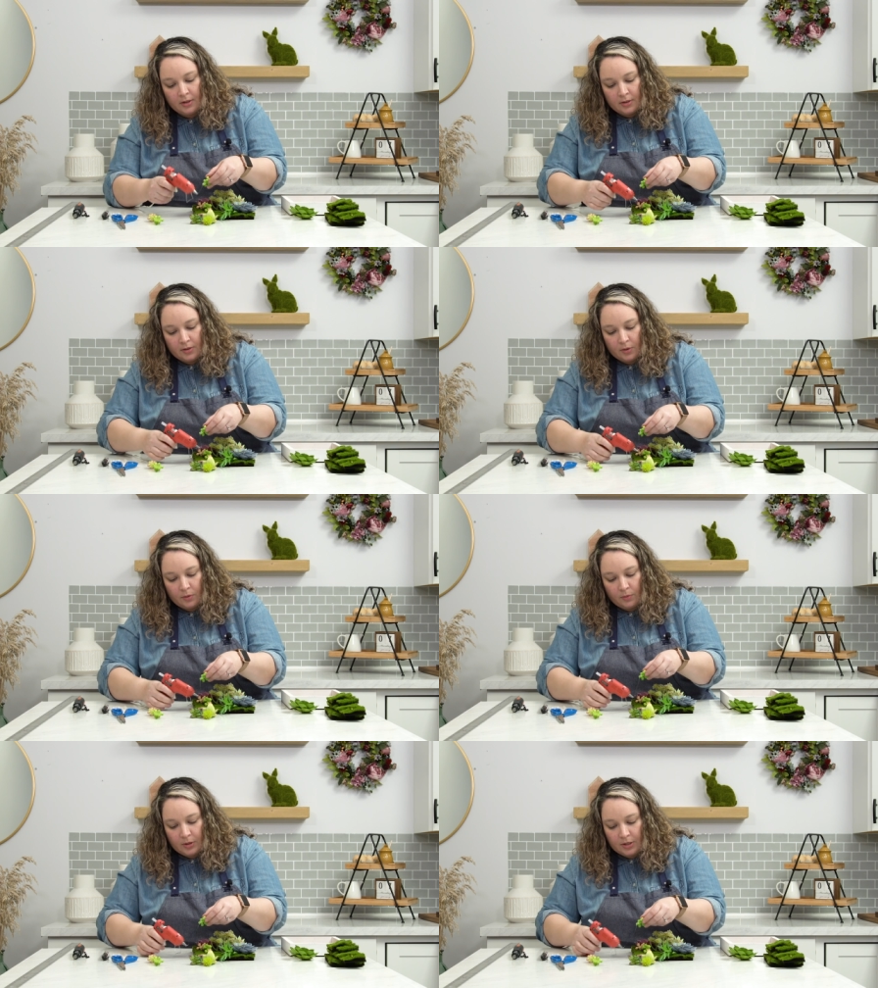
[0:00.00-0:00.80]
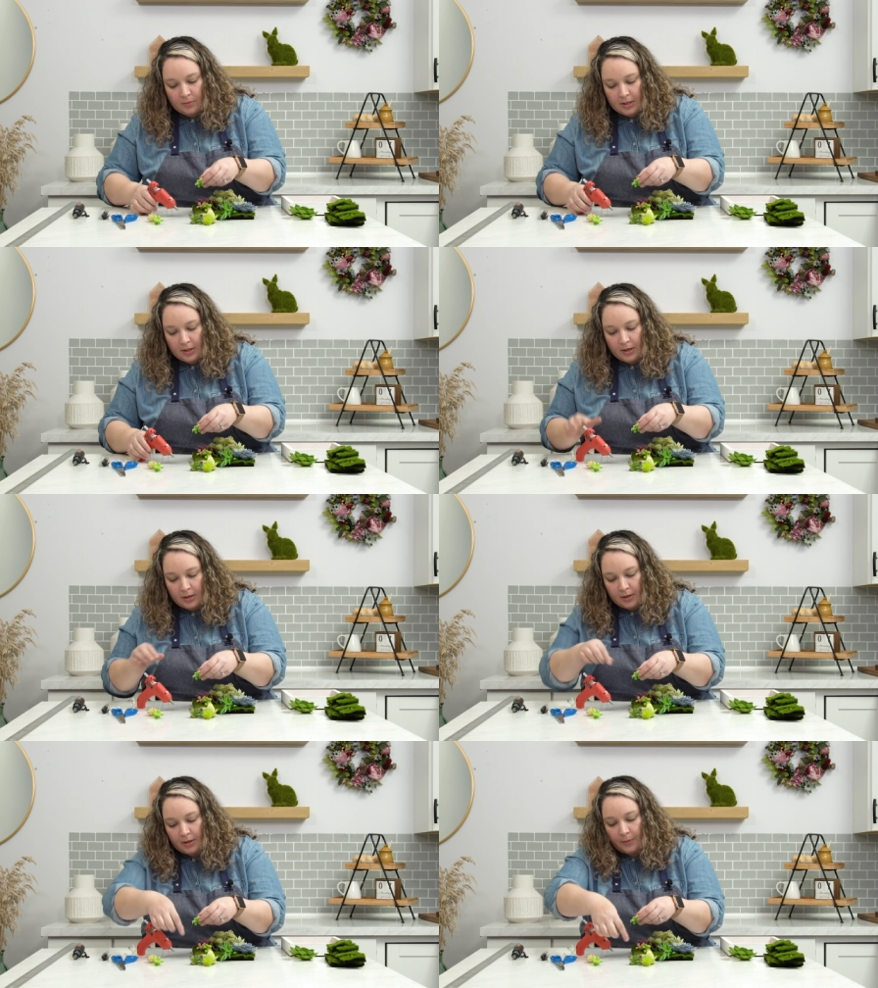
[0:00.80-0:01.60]
So wish me
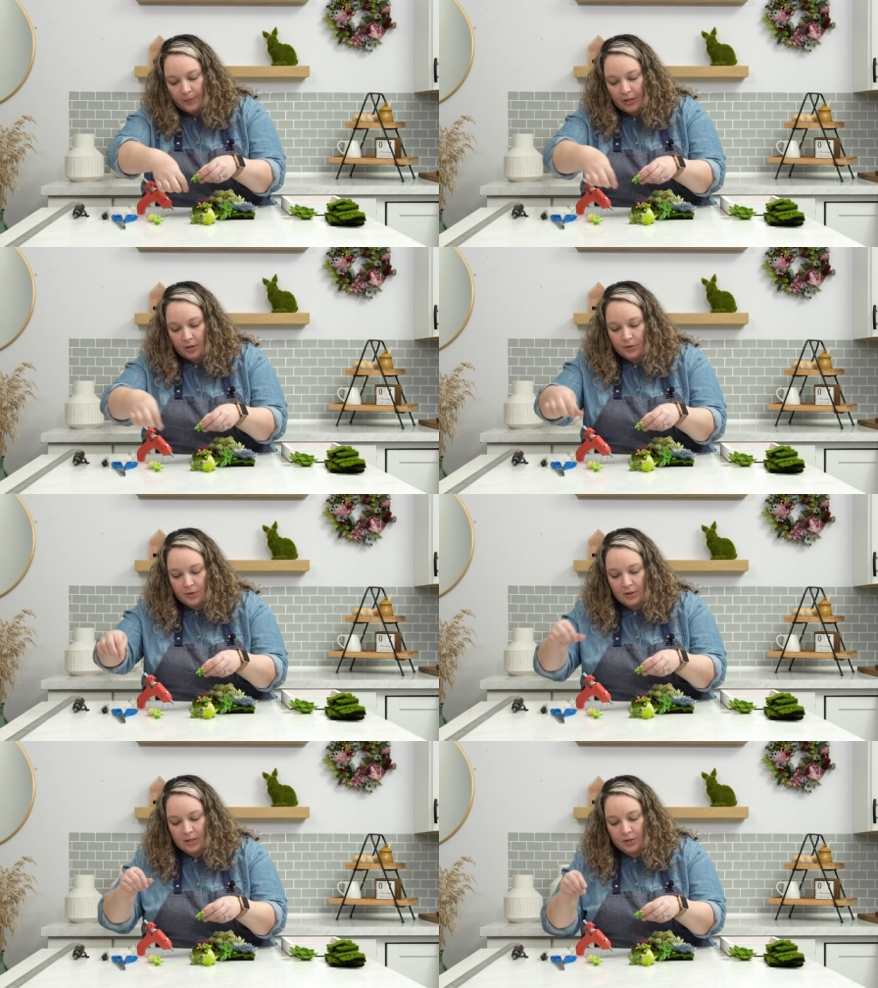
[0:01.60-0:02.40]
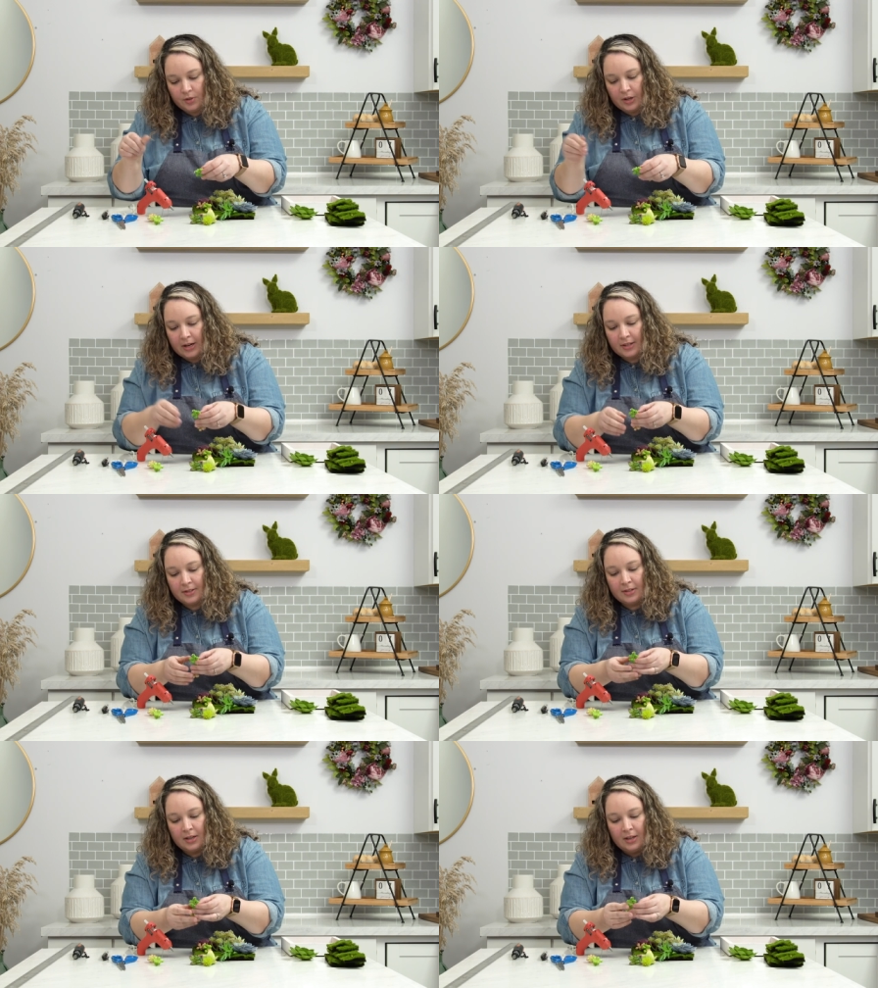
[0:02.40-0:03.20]
luck and also these
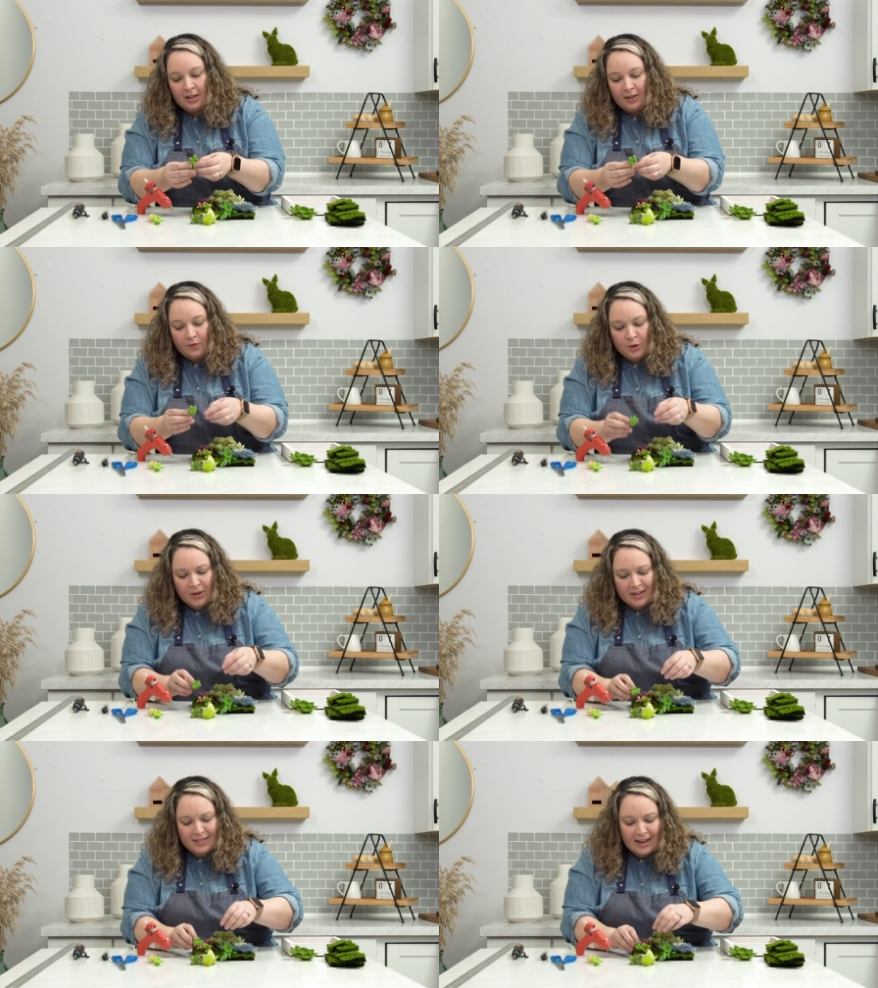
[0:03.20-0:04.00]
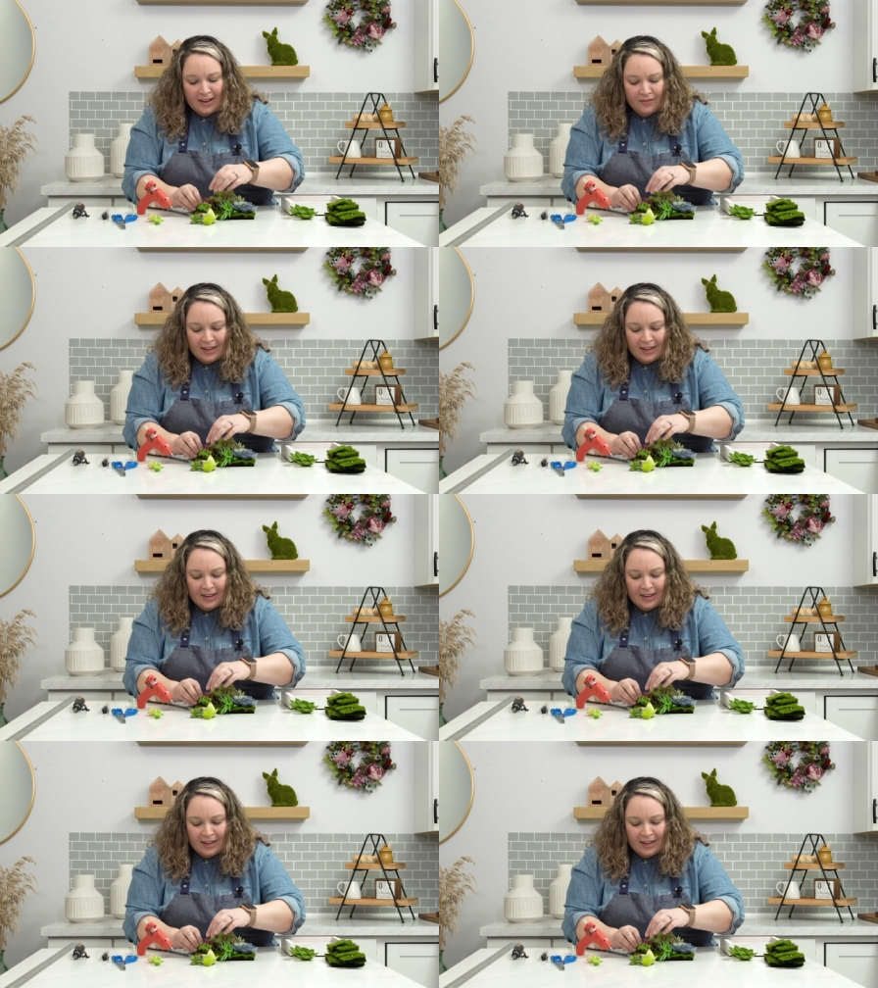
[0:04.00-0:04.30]
strands. If you guys have